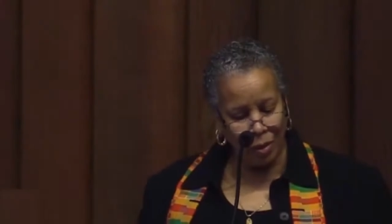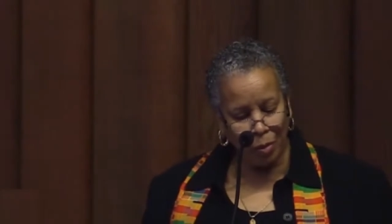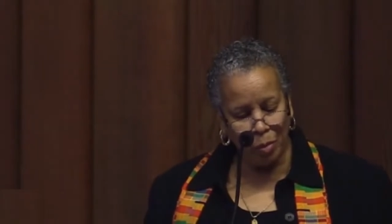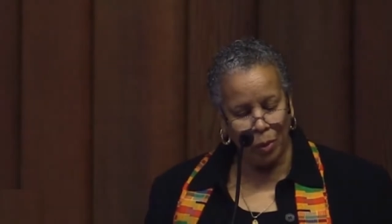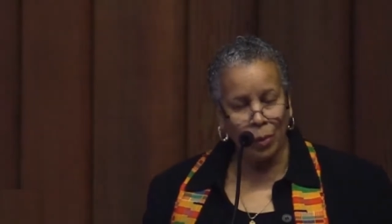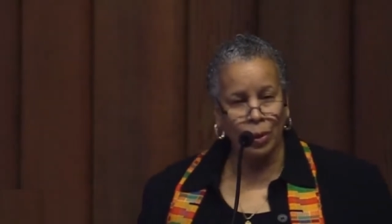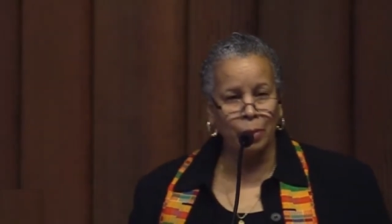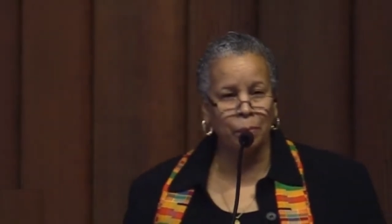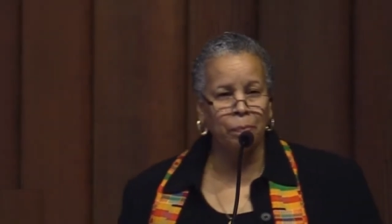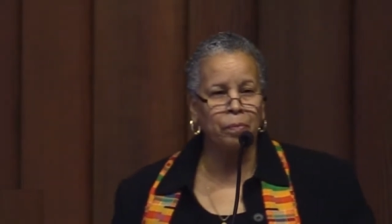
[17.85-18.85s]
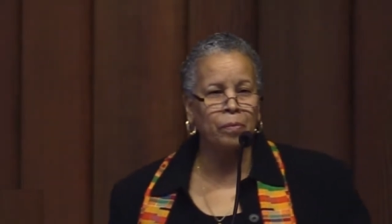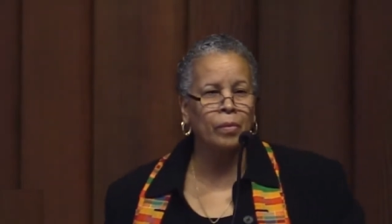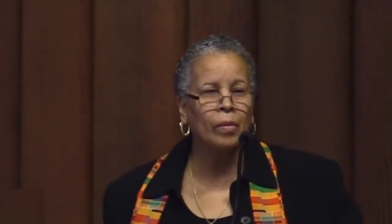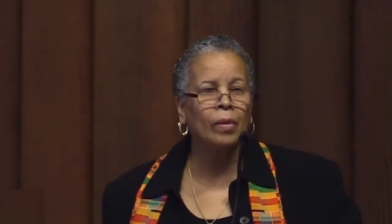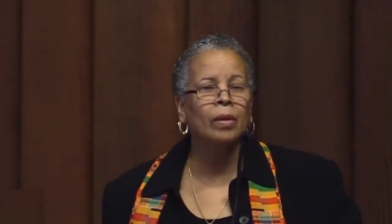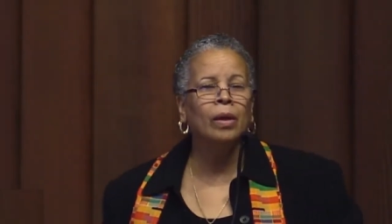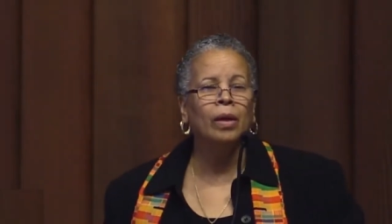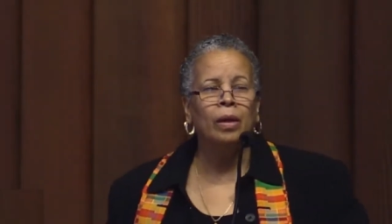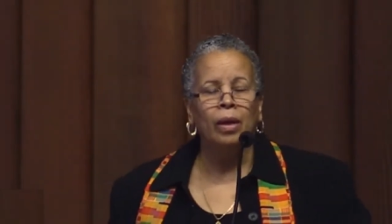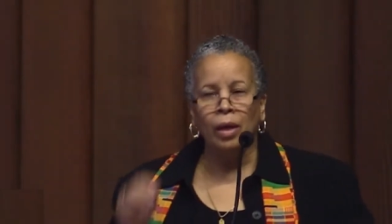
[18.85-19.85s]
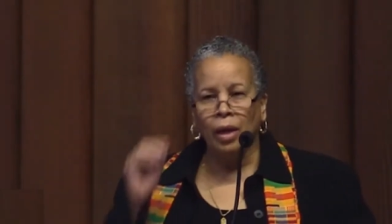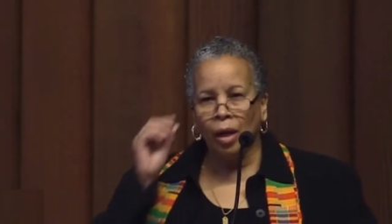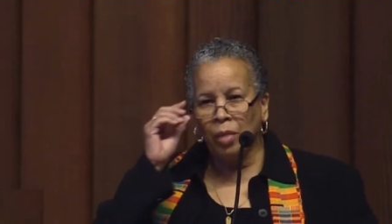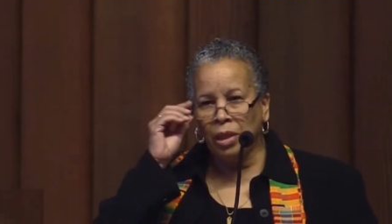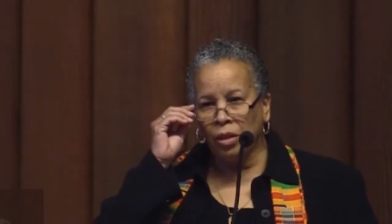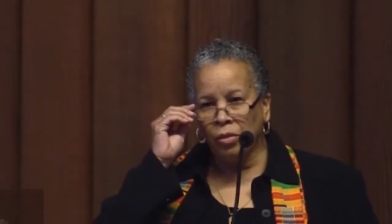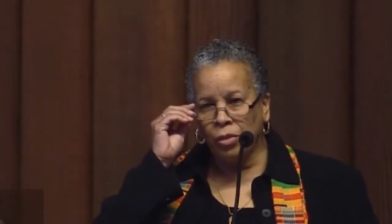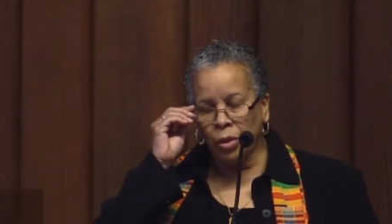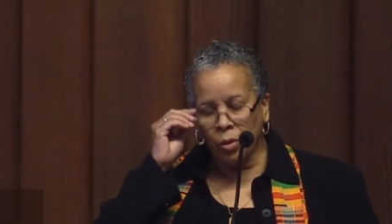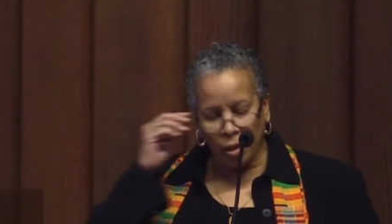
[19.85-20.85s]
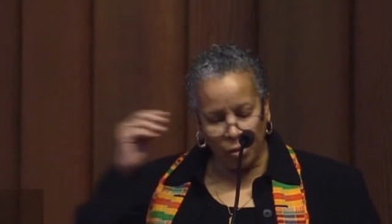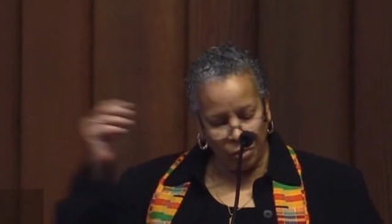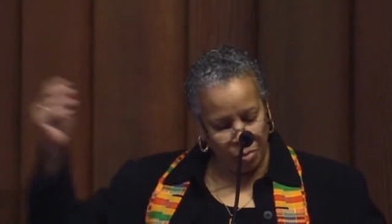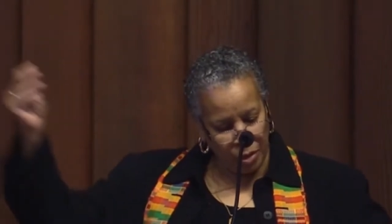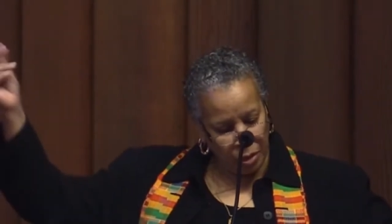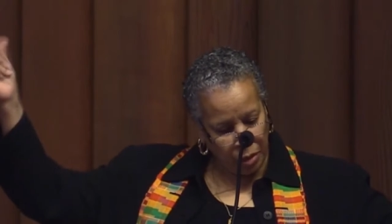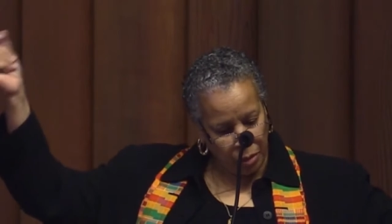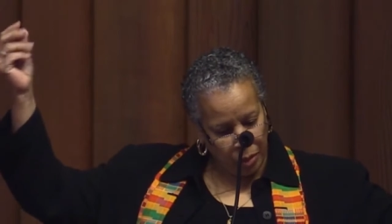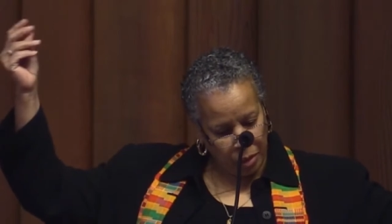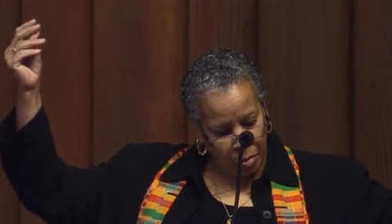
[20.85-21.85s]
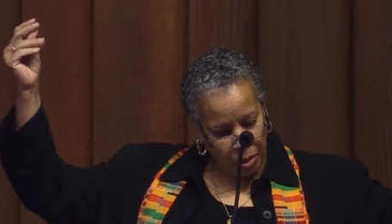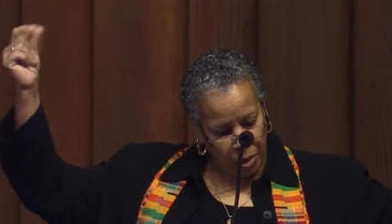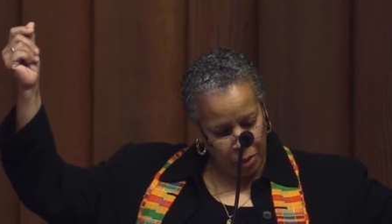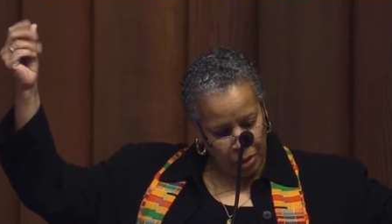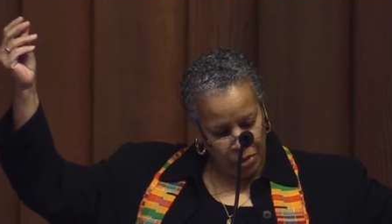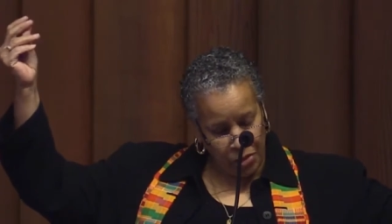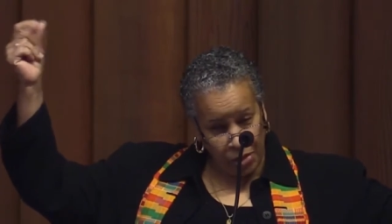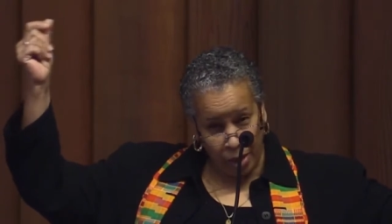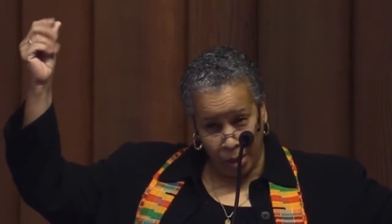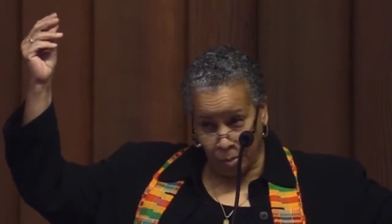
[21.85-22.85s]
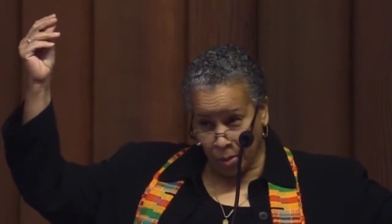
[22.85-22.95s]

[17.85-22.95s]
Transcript: the poem. How many of you are familiar with the poet Snap?